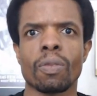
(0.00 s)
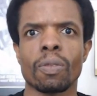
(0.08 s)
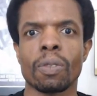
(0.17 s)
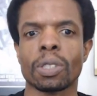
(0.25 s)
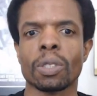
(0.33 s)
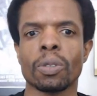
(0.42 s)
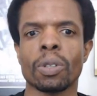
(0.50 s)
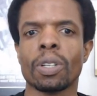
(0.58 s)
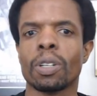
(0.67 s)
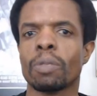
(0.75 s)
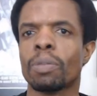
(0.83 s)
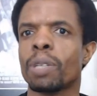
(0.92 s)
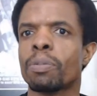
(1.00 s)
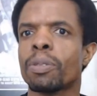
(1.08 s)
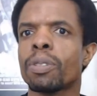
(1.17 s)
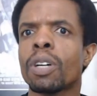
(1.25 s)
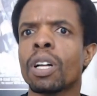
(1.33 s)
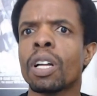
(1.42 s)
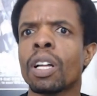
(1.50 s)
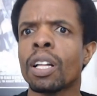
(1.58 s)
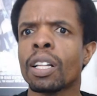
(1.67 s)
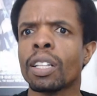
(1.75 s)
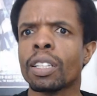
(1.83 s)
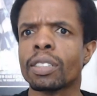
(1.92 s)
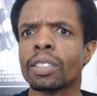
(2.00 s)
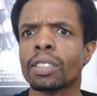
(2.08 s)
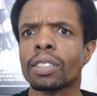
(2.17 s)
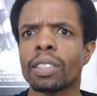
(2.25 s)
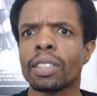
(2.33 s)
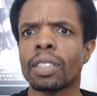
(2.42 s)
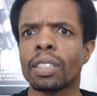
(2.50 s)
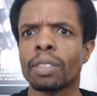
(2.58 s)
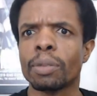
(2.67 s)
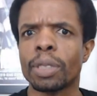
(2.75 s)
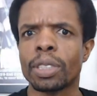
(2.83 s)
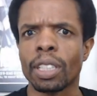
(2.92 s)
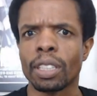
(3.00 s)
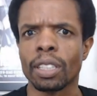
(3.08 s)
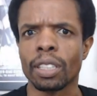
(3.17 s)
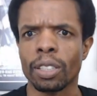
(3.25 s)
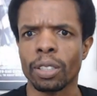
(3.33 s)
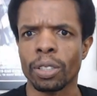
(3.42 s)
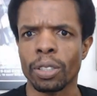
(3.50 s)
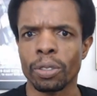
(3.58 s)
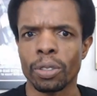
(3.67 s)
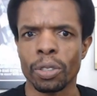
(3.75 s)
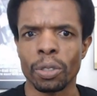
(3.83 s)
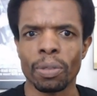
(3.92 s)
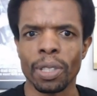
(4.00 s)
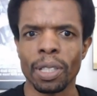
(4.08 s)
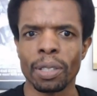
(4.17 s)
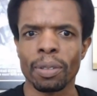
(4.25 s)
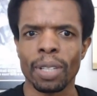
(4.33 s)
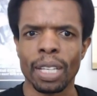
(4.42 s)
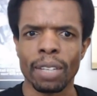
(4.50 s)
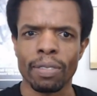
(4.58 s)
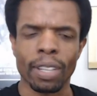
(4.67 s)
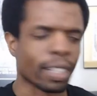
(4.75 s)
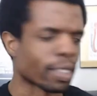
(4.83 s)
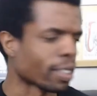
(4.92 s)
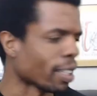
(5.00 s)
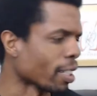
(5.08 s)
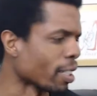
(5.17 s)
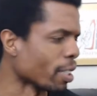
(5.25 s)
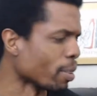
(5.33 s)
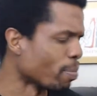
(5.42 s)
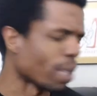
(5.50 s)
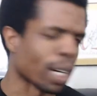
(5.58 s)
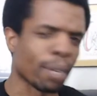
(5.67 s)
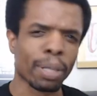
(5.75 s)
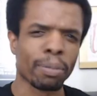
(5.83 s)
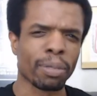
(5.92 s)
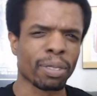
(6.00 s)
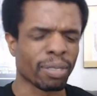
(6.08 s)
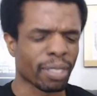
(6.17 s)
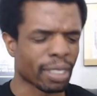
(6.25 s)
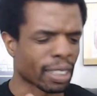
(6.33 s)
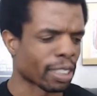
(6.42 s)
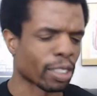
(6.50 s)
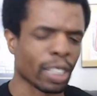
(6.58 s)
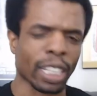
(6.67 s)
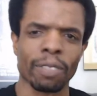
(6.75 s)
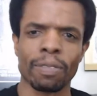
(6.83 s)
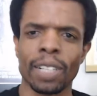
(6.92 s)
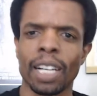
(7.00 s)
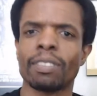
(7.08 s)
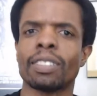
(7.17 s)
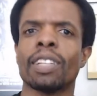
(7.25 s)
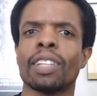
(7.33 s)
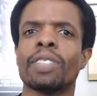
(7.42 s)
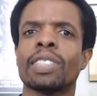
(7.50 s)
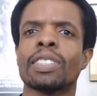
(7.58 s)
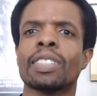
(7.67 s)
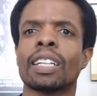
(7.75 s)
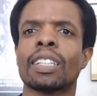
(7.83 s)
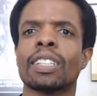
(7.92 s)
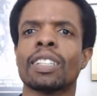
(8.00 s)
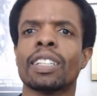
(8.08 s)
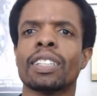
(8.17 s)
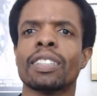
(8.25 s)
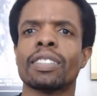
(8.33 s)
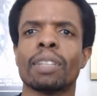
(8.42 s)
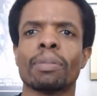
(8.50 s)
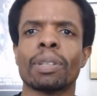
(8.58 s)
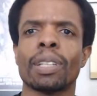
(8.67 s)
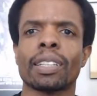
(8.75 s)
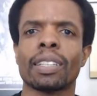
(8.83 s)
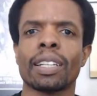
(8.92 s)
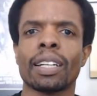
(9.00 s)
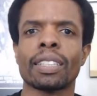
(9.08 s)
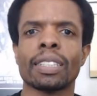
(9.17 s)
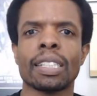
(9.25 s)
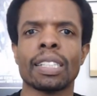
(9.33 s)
What's going on, people? Let's see. Let me check the YouTube thing. Give that a second to pop up. It's like a five, seven second delay, something like that.